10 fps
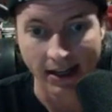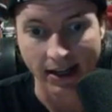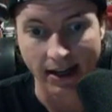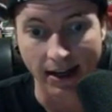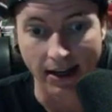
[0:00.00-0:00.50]

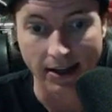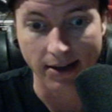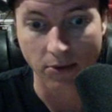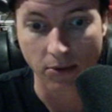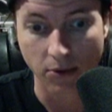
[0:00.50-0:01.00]
Uh,
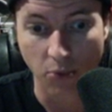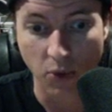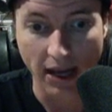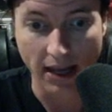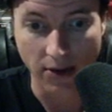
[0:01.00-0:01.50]

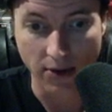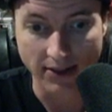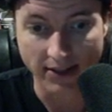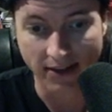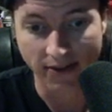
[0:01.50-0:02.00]
what I, you can
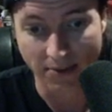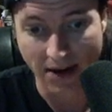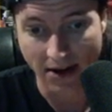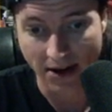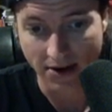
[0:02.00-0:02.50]
see from
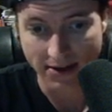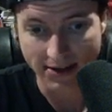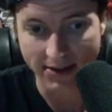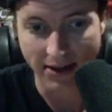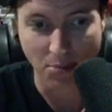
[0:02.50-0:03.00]
down here,
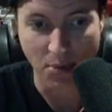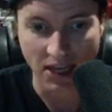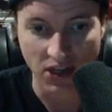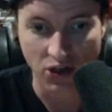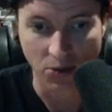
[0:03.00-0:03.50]
this is a
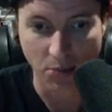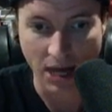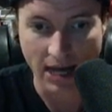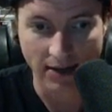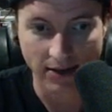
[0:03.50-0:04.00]
pitch
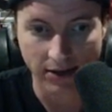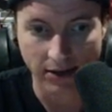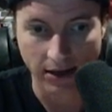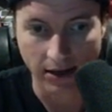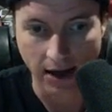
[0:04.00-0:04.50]
bend
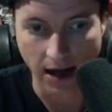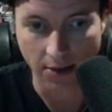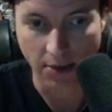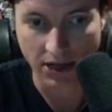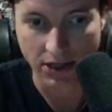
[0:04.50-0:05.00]
uh,
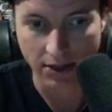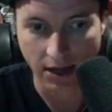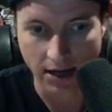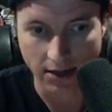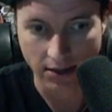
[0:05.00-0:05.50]
automation
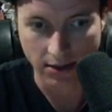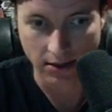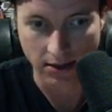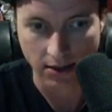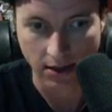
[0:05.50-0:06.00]
line.
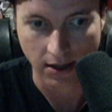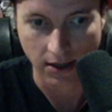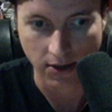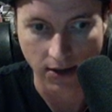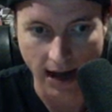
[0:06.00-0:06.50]

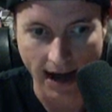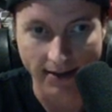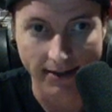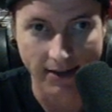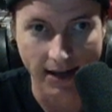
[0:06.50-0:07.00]
You can
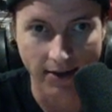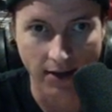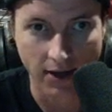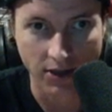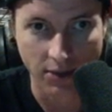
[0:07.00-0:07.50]
access that in
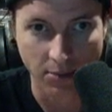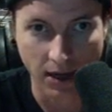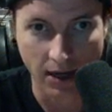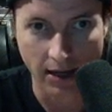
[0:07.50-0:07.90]
Logic by